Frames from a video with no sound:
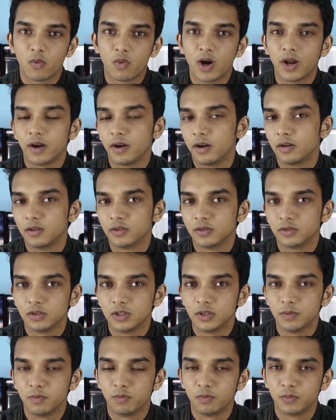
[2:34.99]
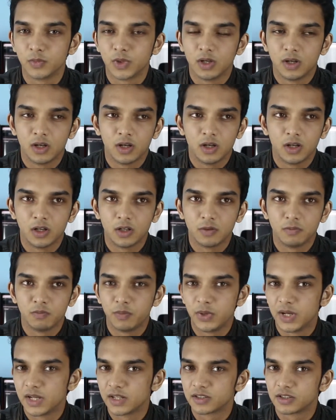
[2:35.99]
1, the
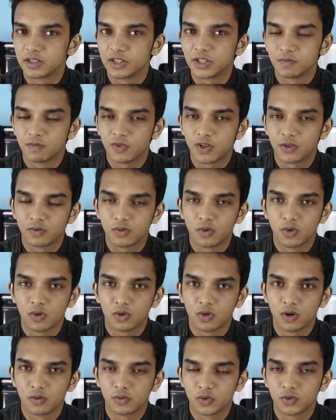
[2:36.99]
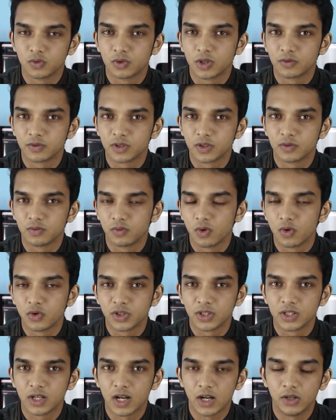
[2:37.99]
best smartphone of
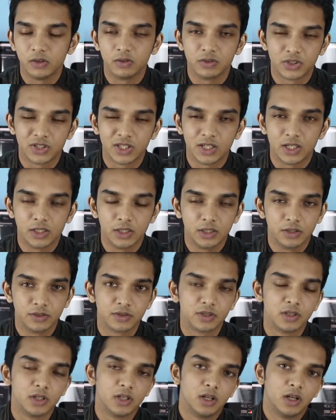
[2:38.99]
2014 I will say is